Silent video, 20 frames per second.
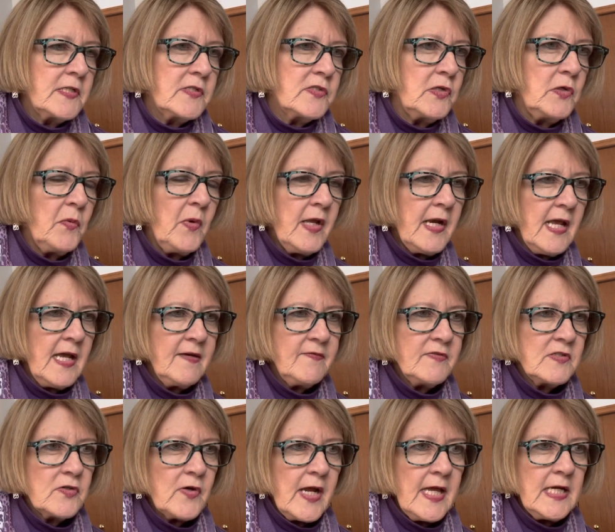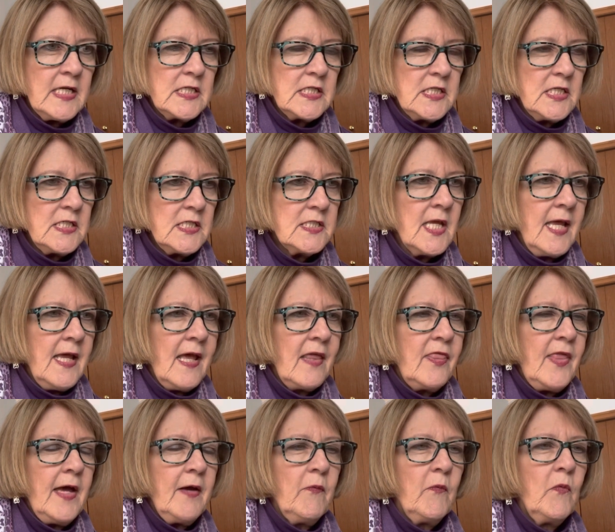So you want to have strategies
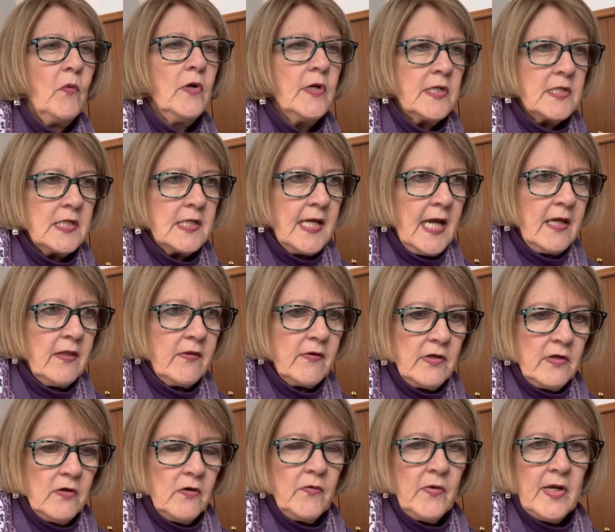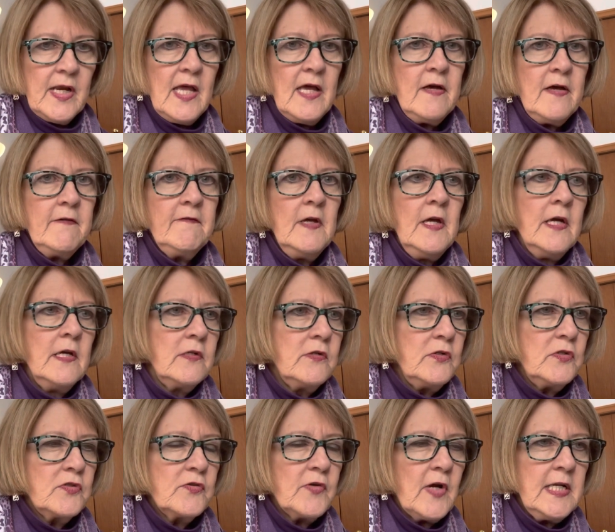that work together. You don't want to have two
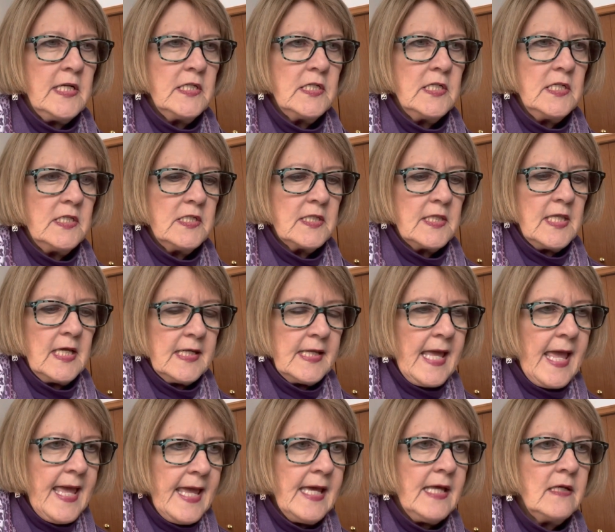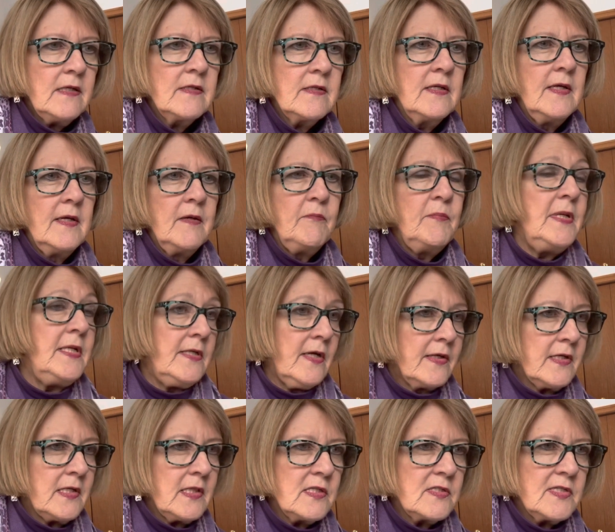strategies that can't be done
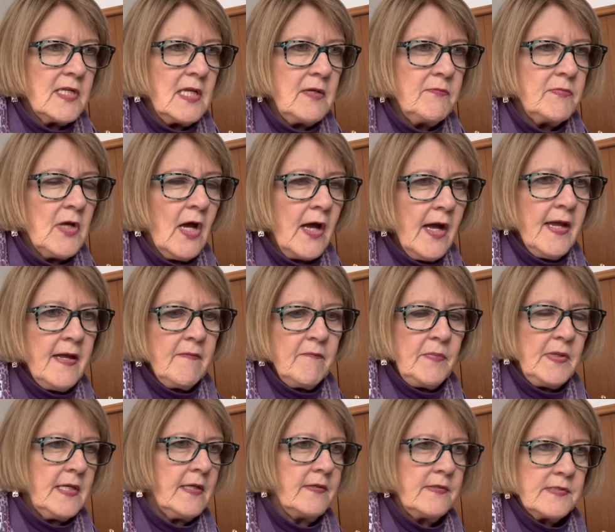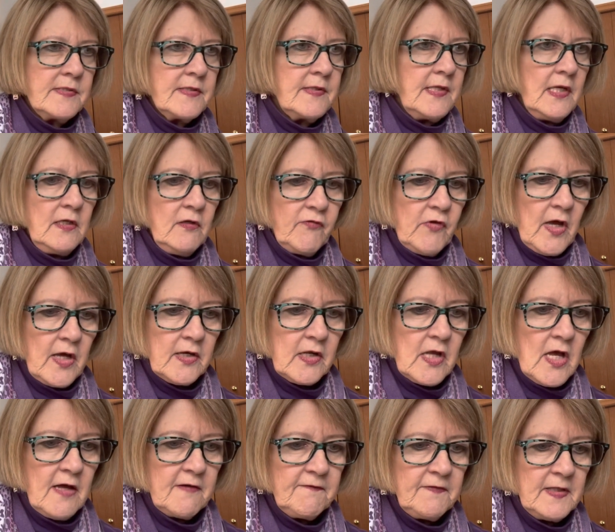at the same time, because then you've got
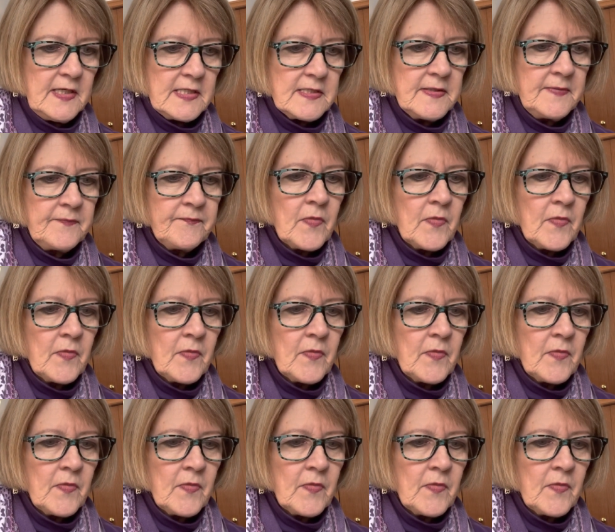conflict.